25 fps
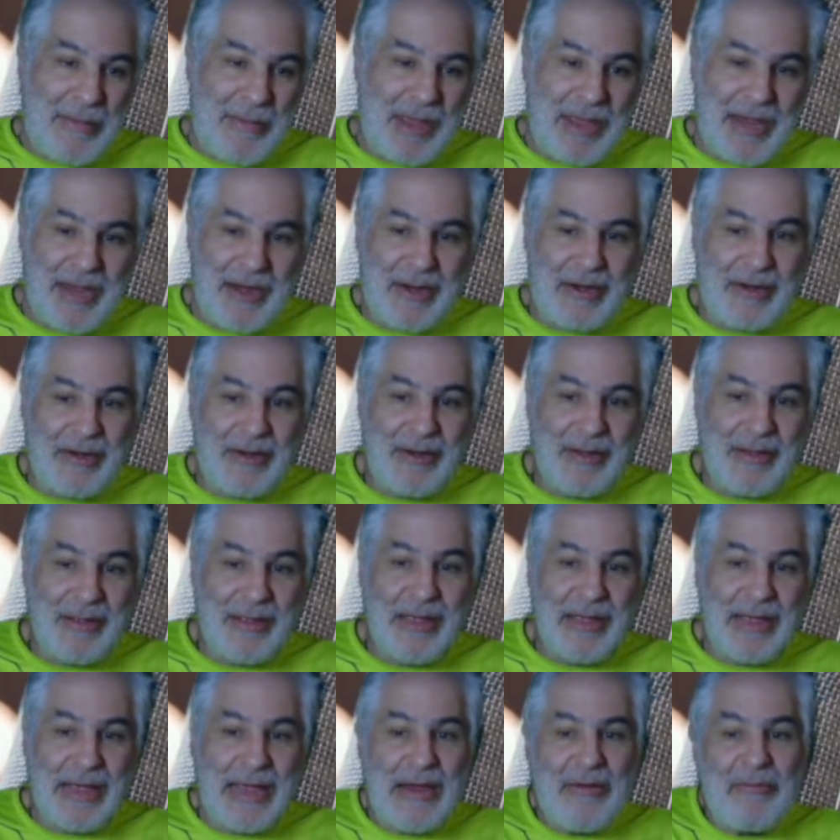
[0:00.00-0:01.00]
here,
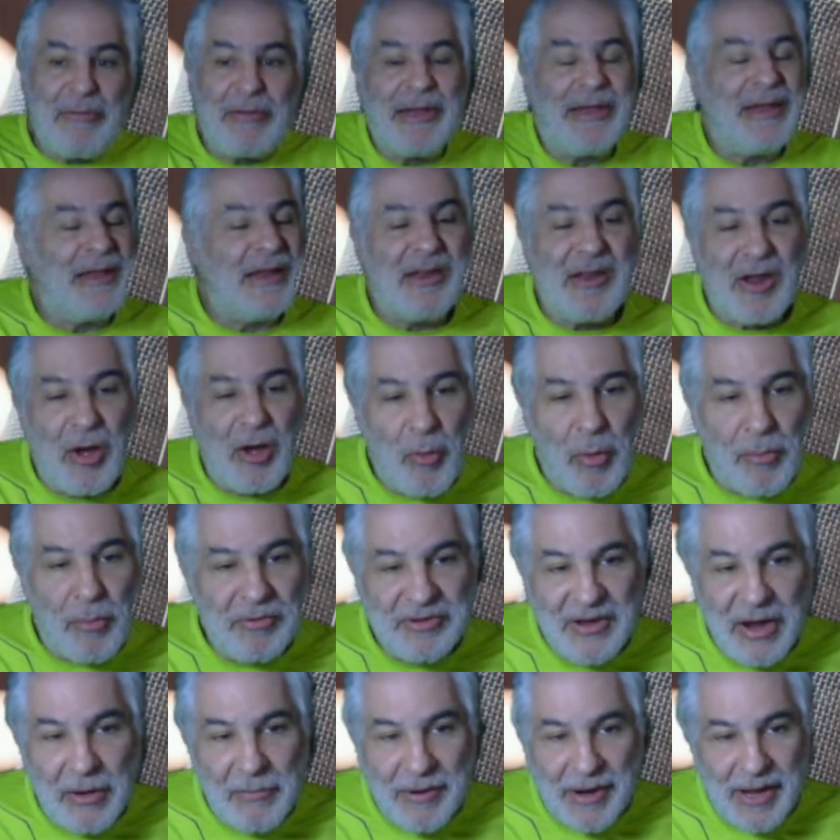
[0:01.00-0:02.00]
he really didn't know what was
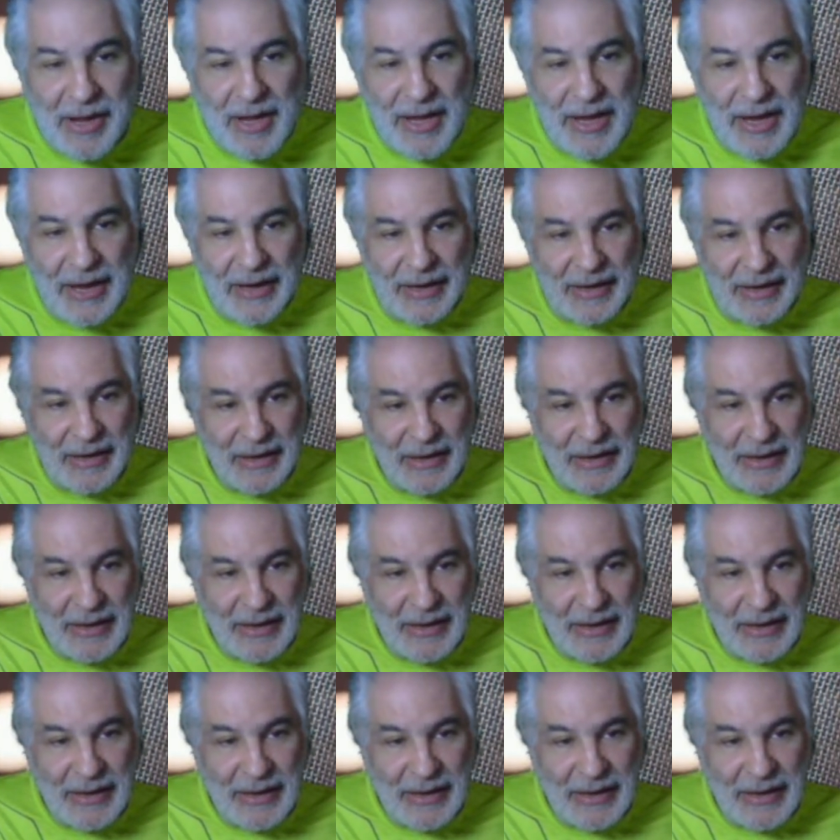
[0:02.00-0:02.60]
going on.